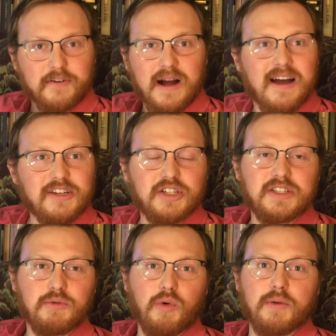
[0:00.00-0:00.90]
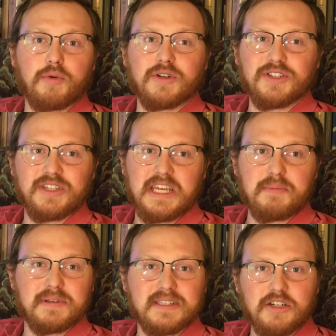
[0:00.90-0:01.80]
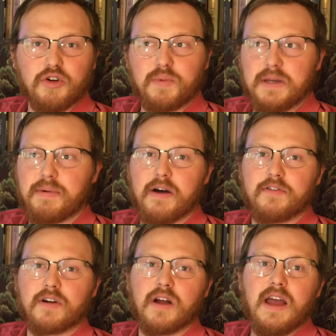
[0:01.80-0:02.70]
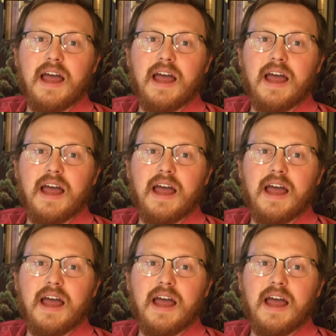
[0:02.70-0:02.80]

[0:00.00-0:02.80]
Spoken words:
I just want to personally keep a single pea puffer,